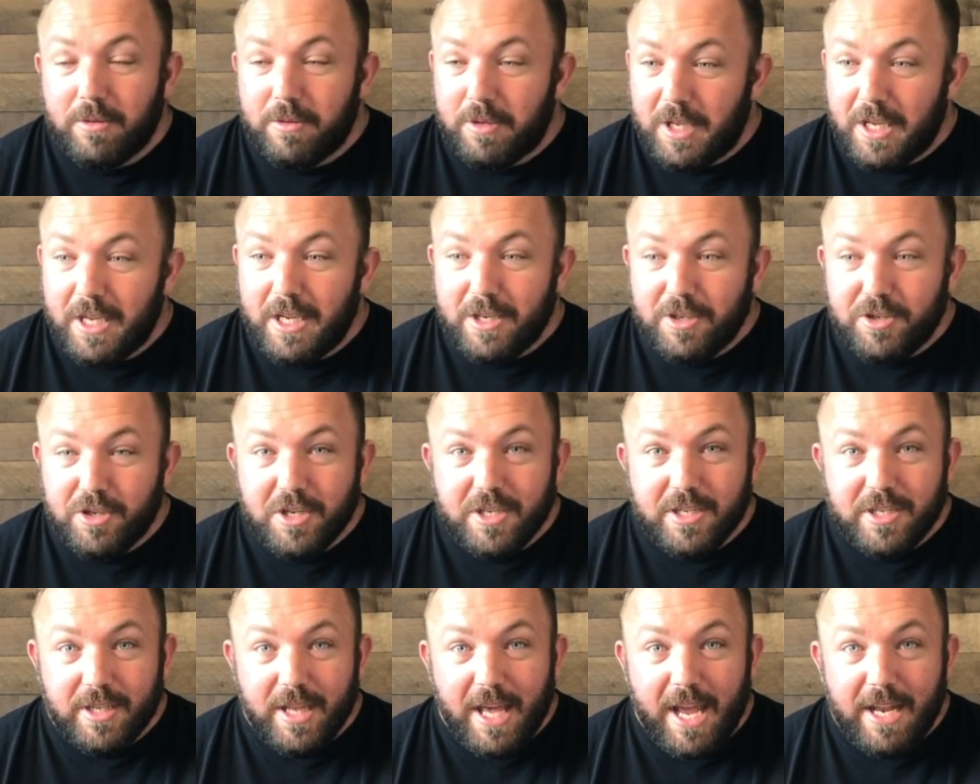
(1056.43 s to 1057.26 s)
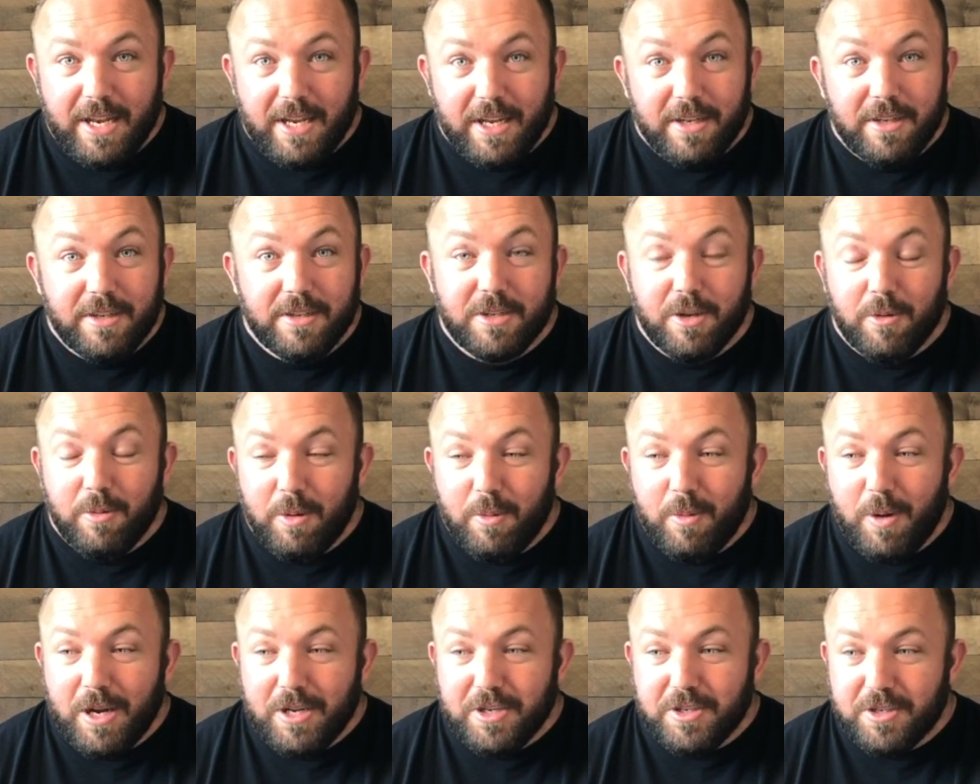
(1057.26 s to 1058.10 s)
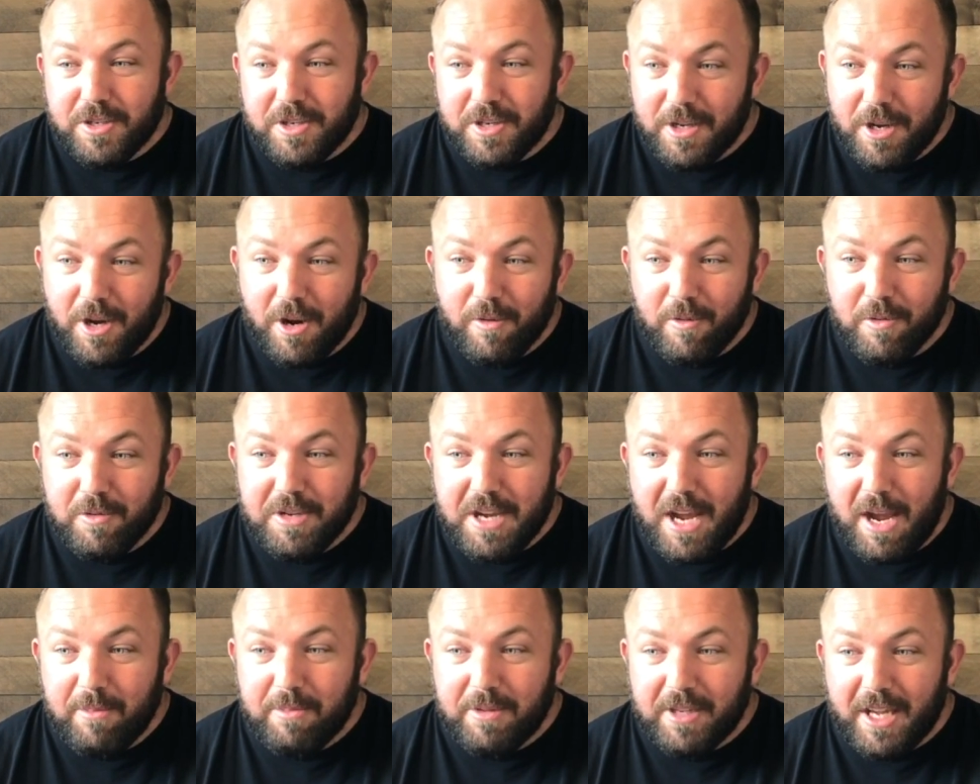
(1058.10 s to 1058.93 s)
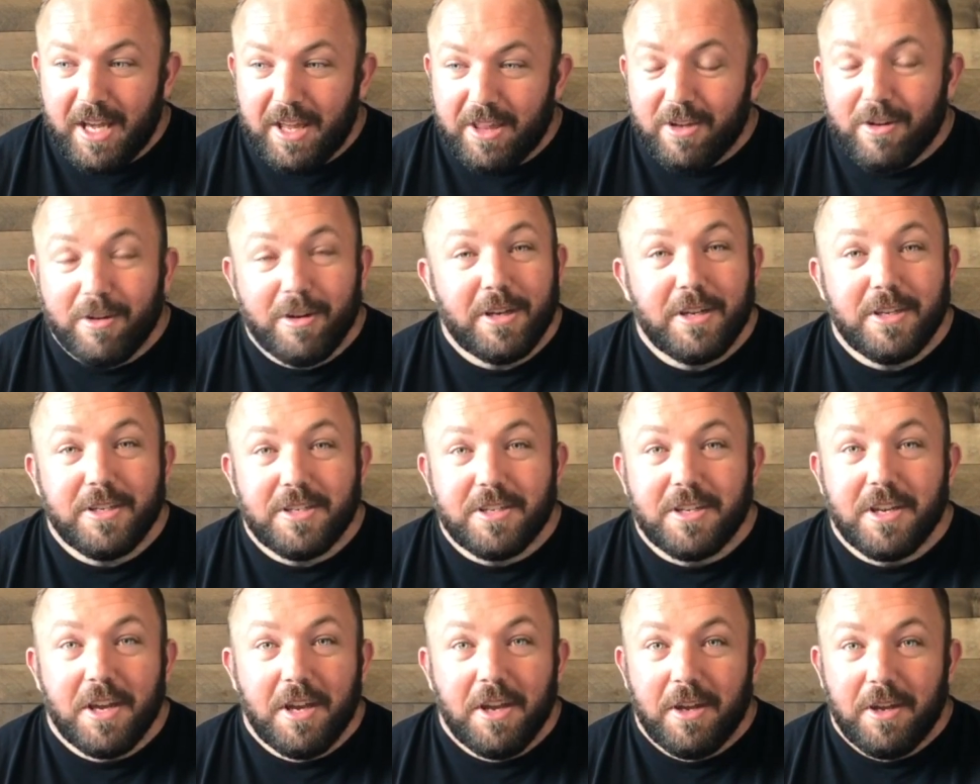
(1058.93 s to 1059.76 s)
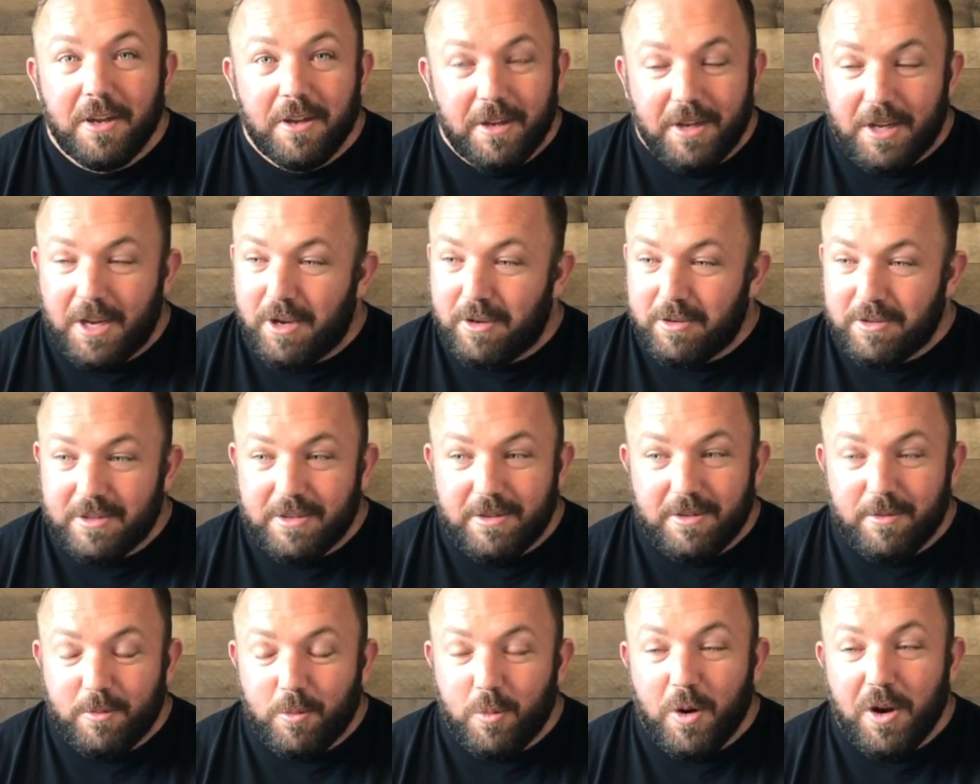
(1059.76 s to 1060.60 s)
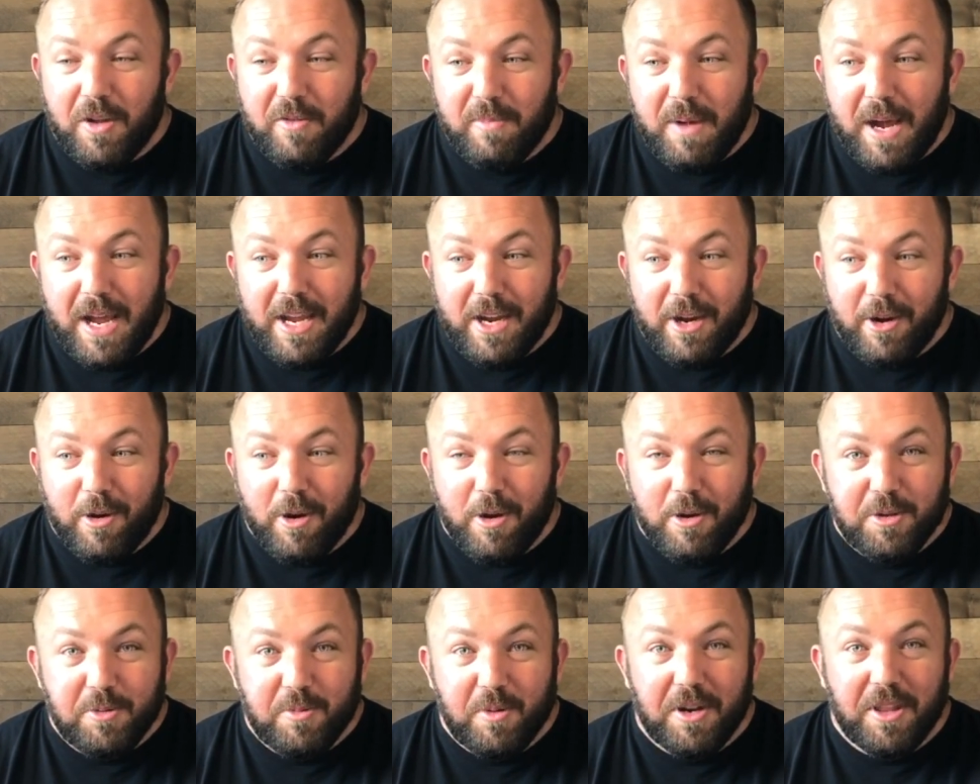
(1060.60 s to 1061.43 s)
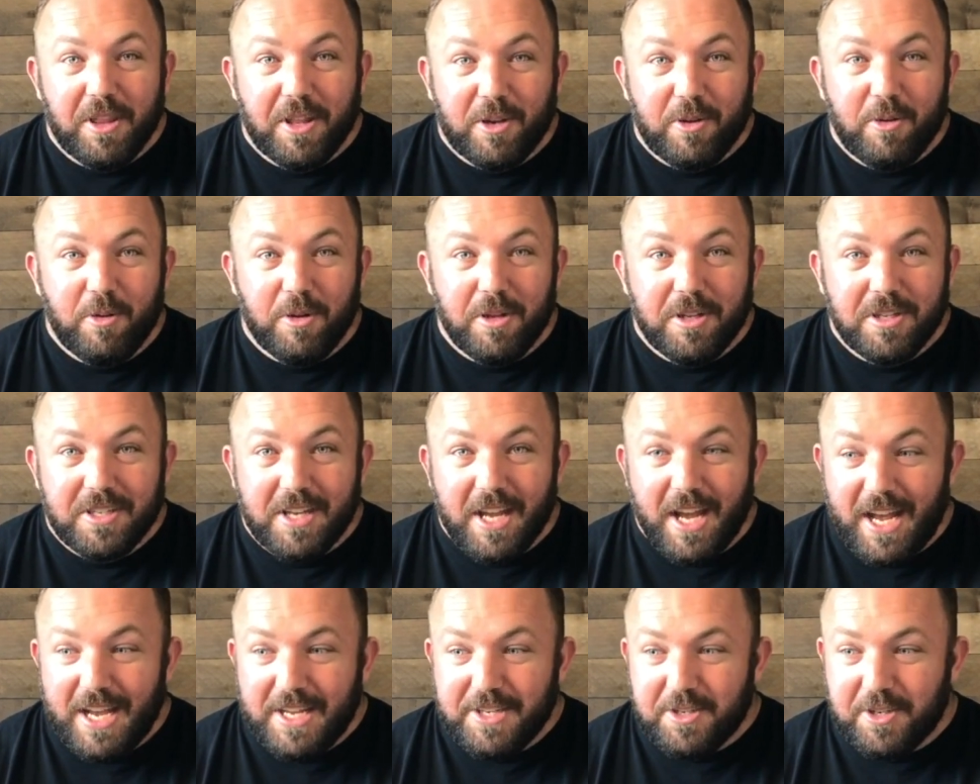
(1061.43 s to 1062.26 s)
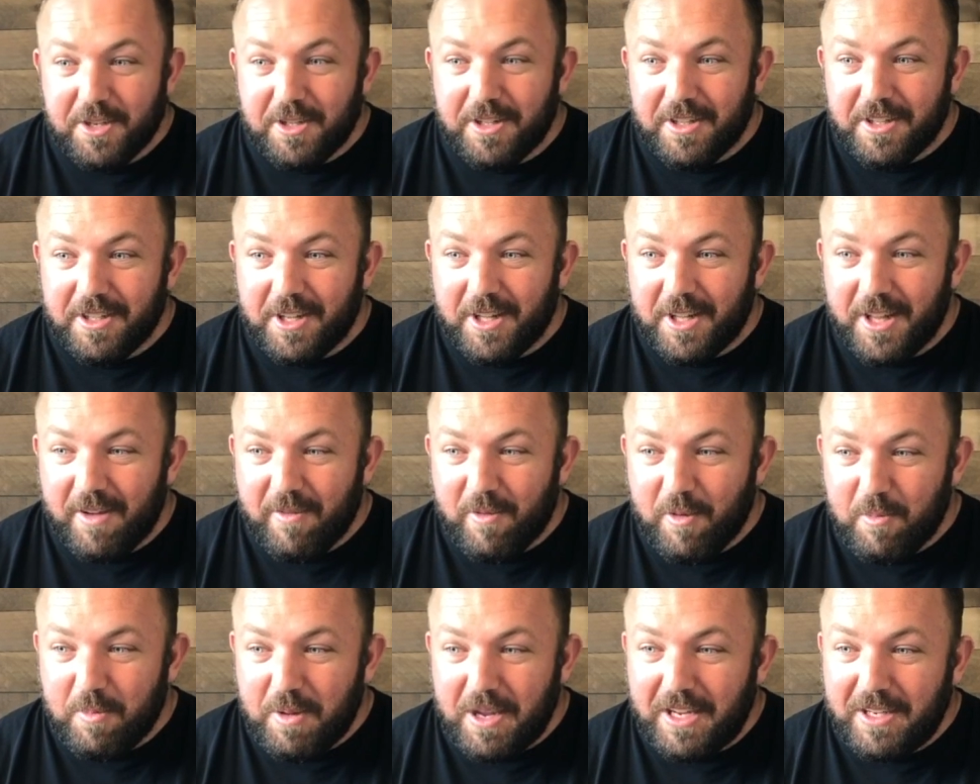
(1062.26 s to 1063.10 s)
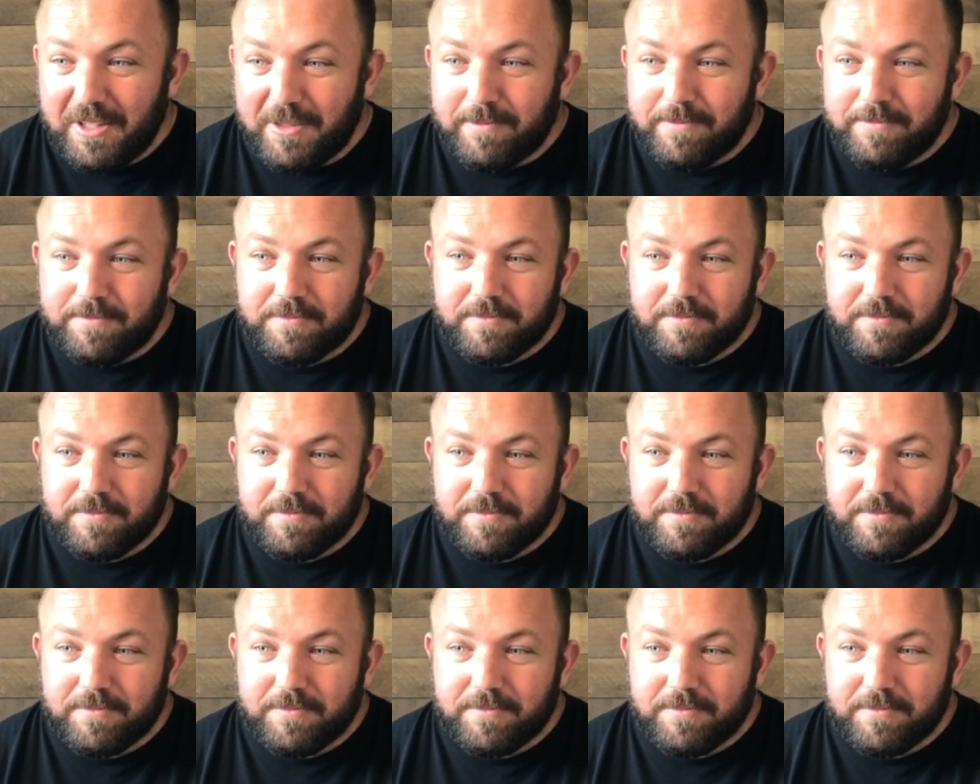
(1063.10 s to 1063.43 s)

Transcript: He had just landed, so we watched overtime together. He's one of my heroes, one of the coolest guys you'll ever meet.